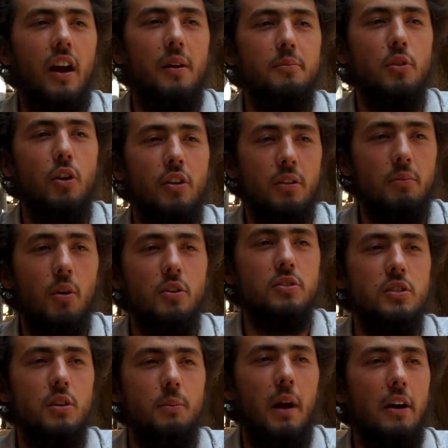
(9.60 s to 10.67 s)
I'm learning
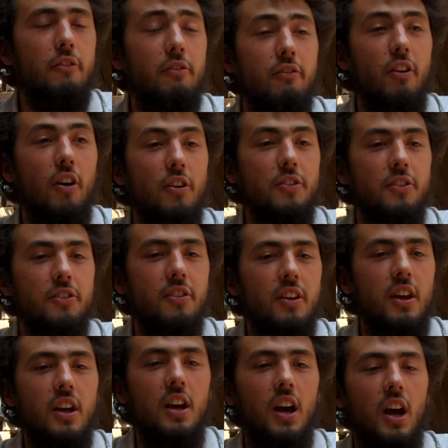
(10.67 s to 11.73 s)
mostly about vaults,